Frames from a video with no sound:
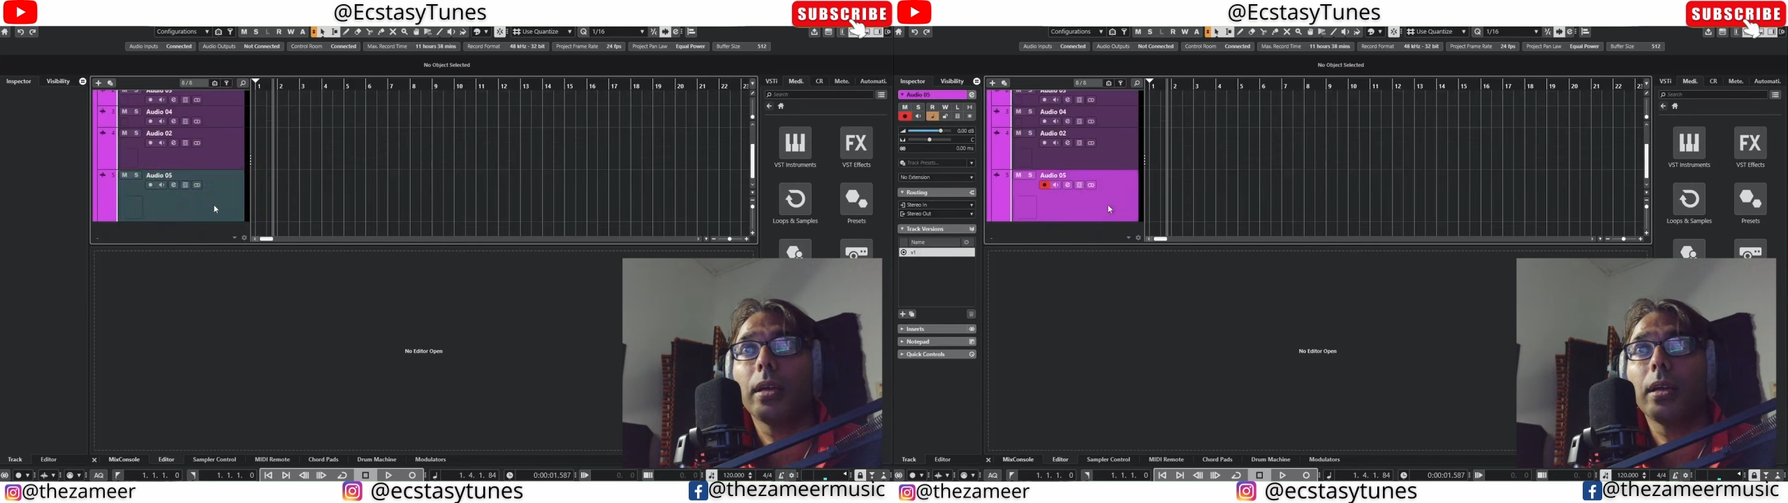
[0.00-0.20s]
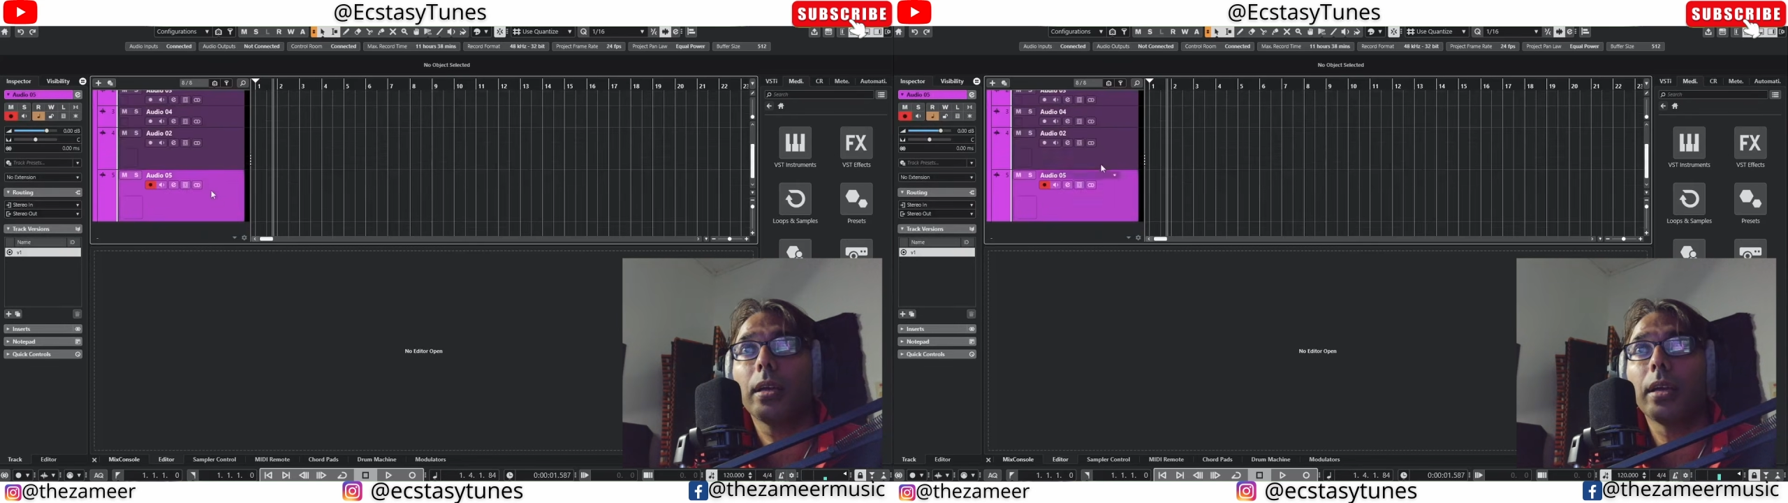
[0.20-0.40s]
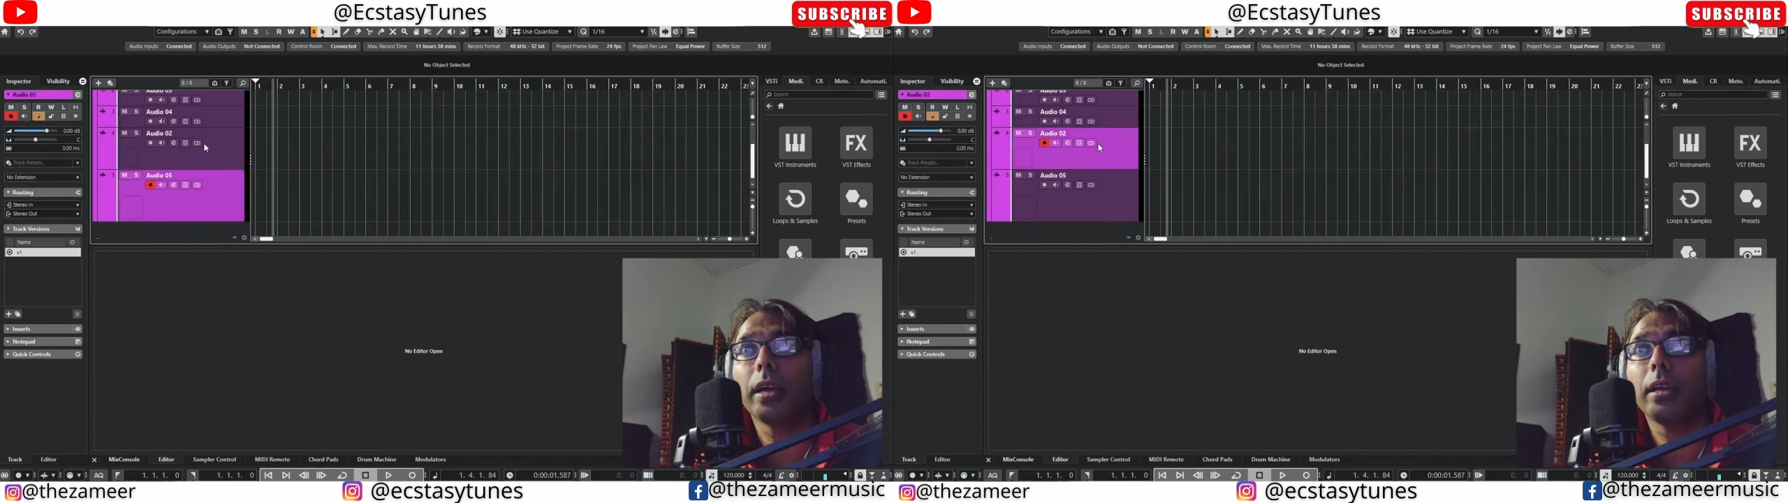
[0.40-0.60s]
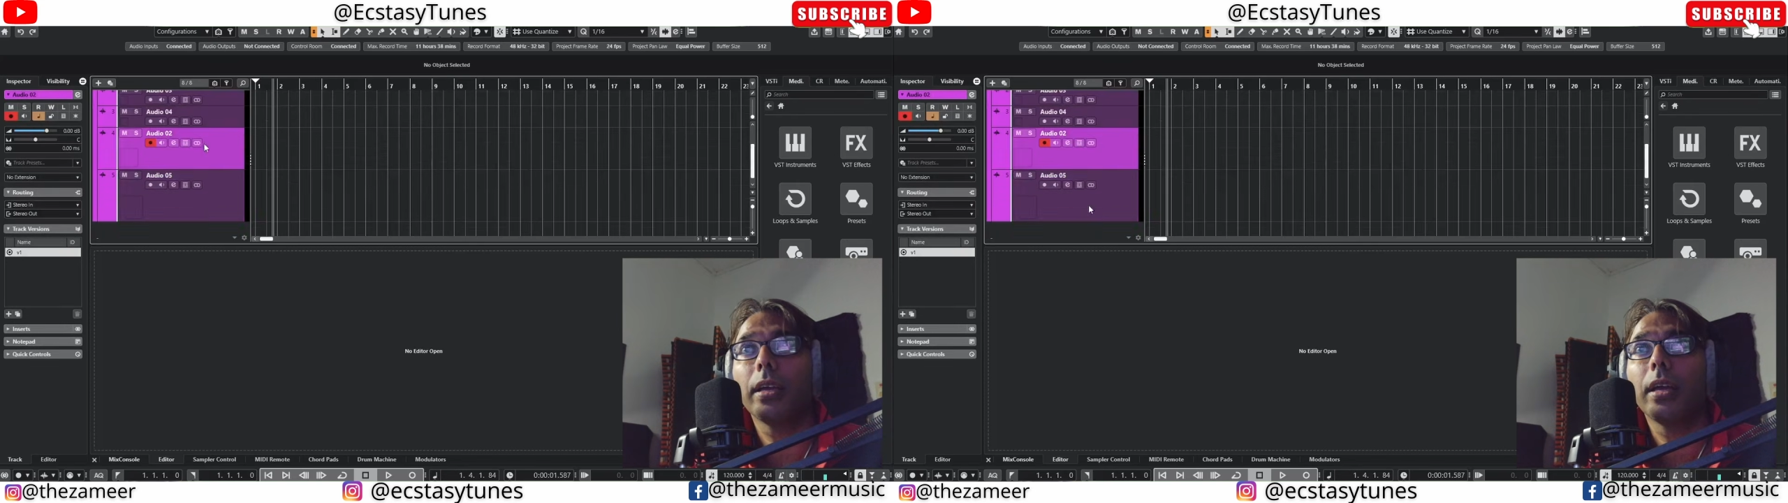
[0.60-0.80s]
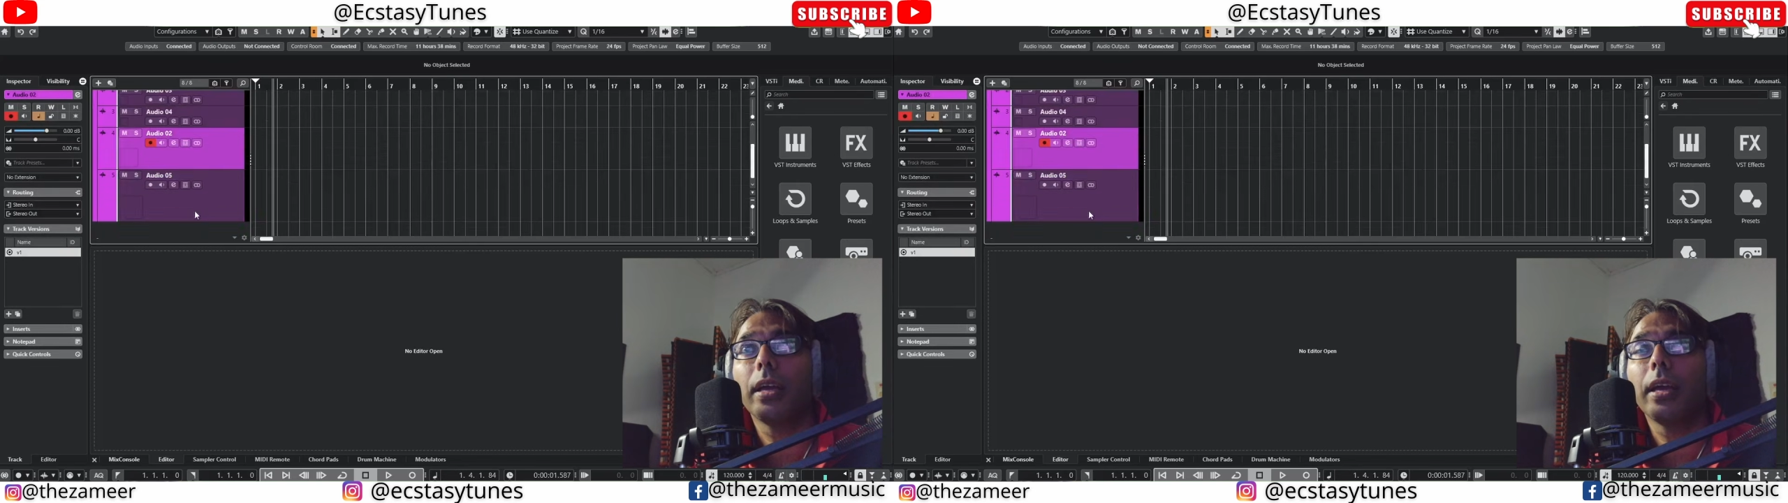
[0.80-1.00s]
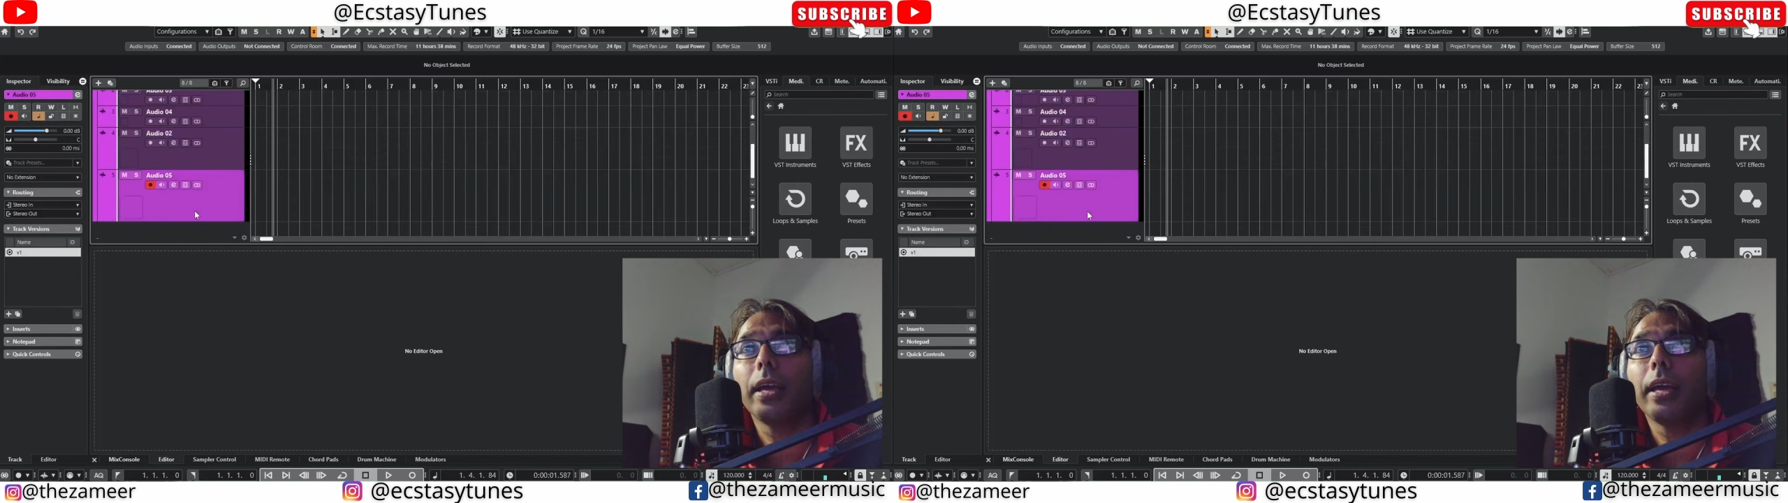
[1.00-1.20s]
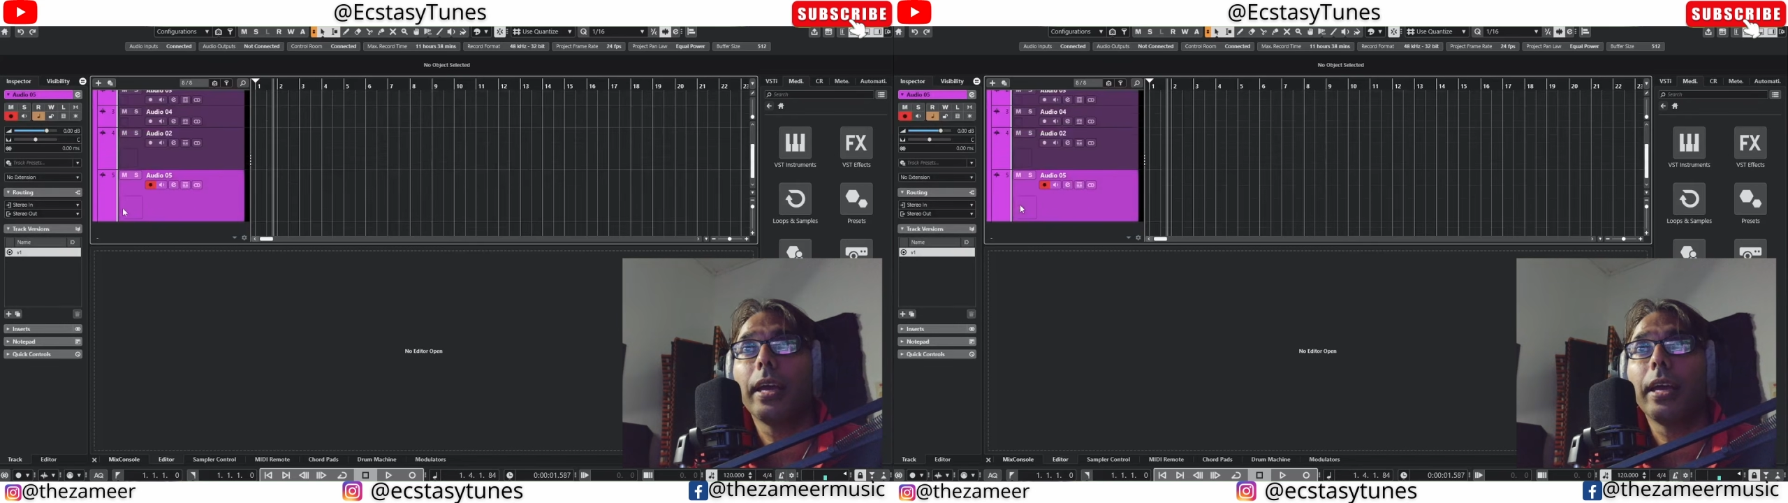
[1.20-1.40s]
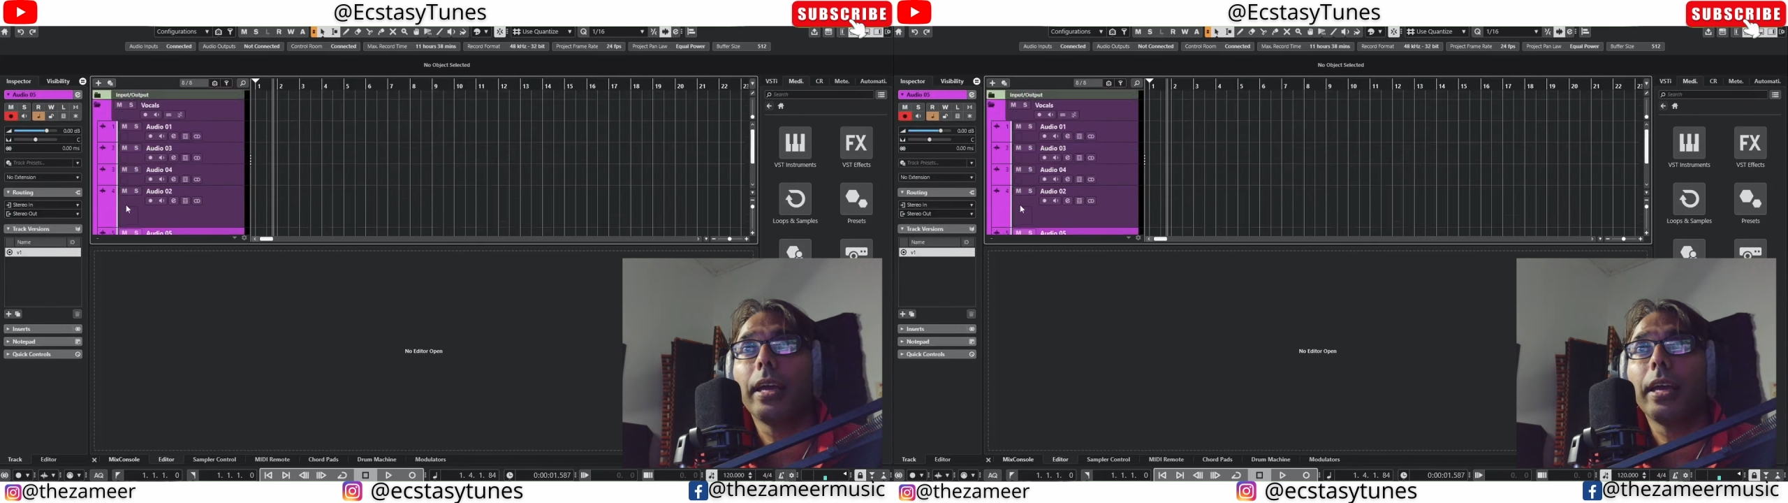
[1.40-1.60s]
Okay.
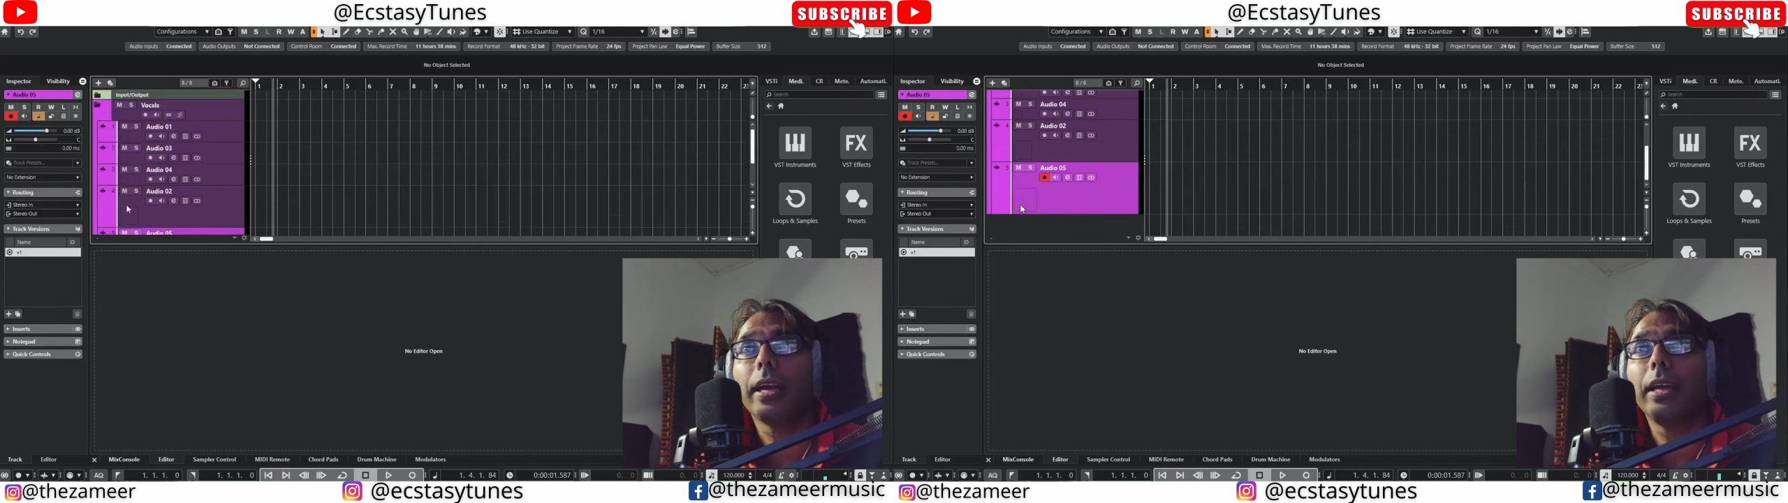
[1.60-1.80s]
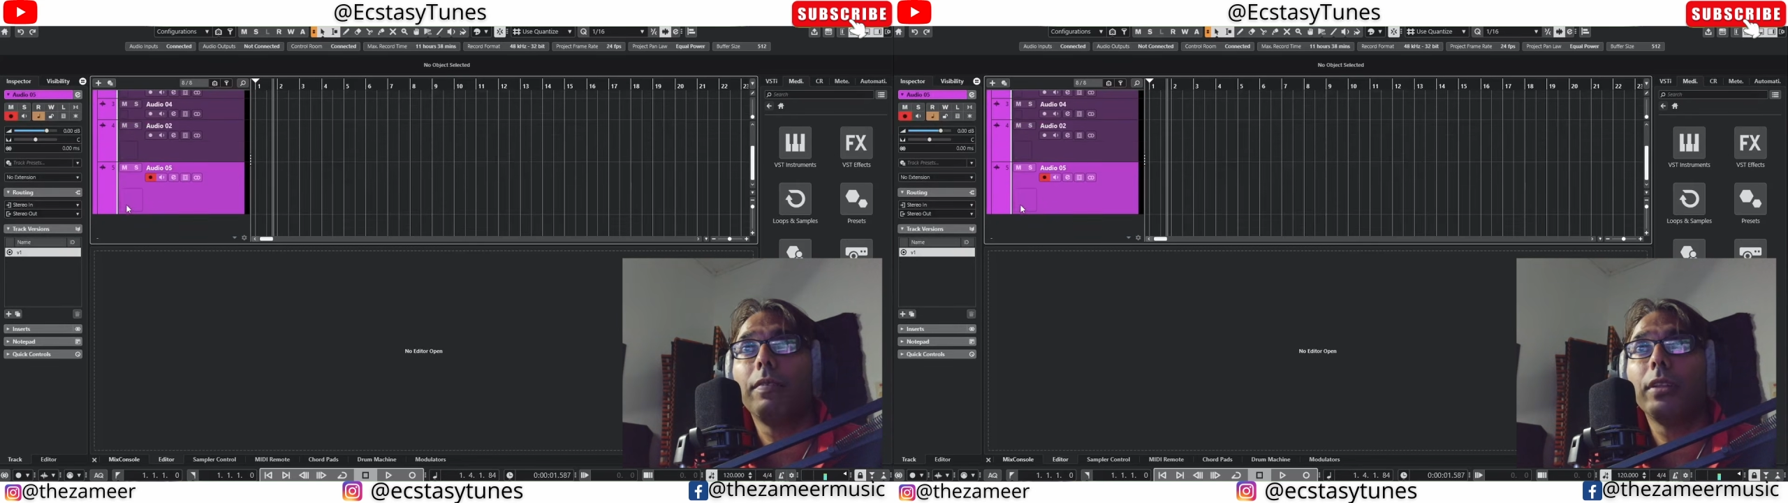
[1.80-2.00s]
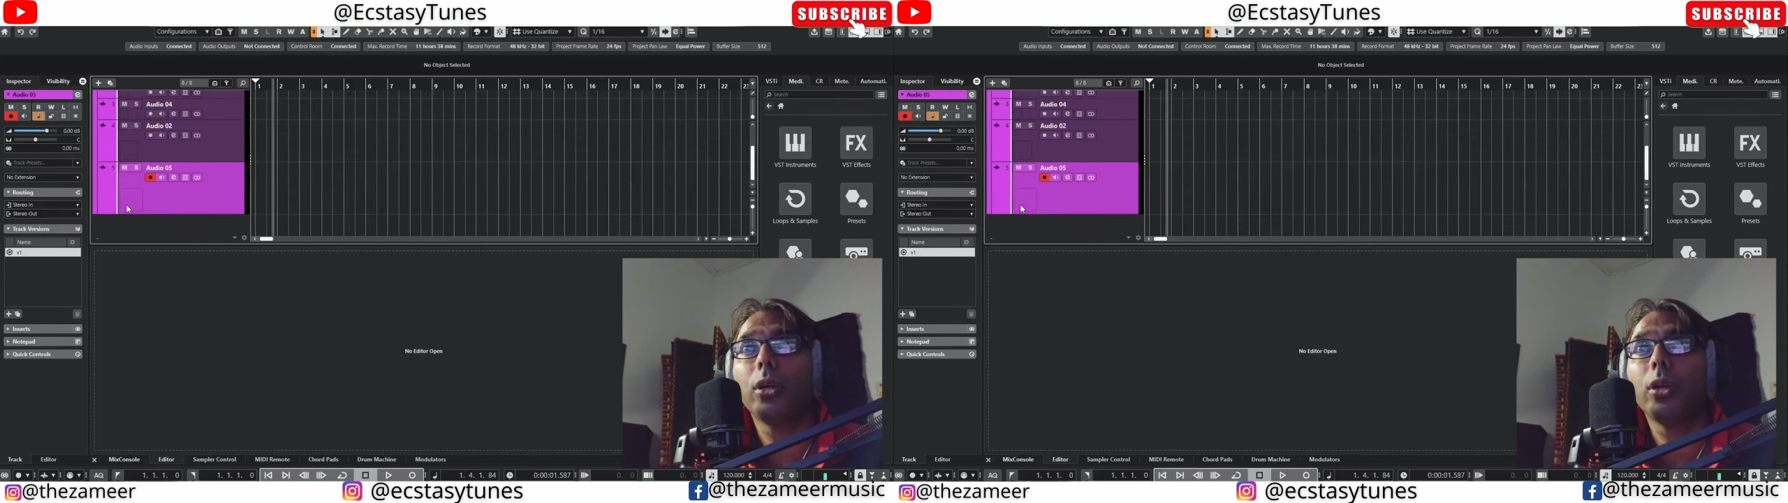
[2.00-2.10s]
Even